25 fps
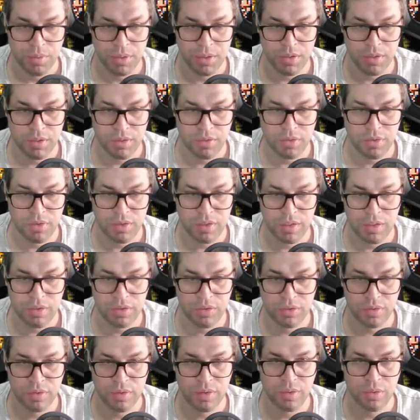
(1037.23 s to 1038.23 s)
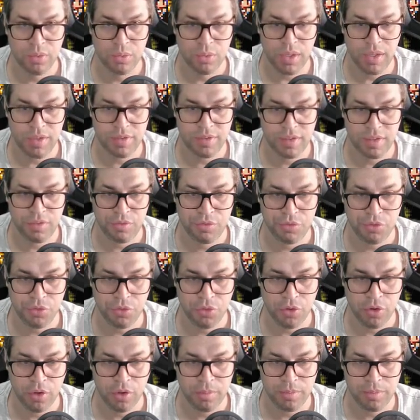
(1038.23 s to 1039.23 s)
because it's Razem
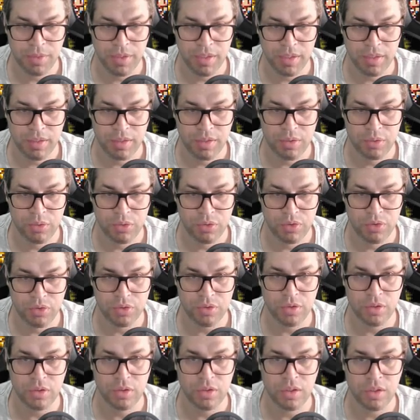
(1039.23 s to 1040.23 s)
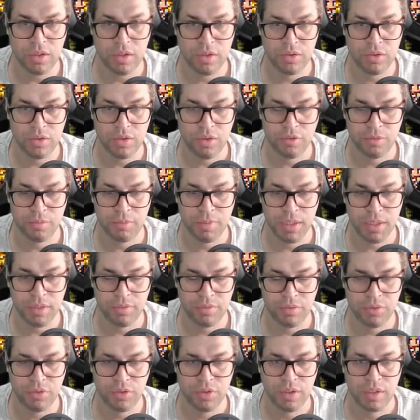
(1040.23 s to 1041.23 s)
form that uses lots of
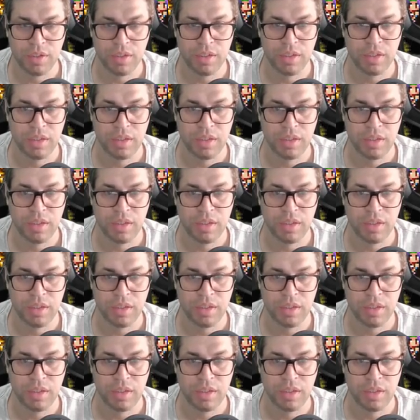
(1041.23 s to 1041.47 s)
buffs.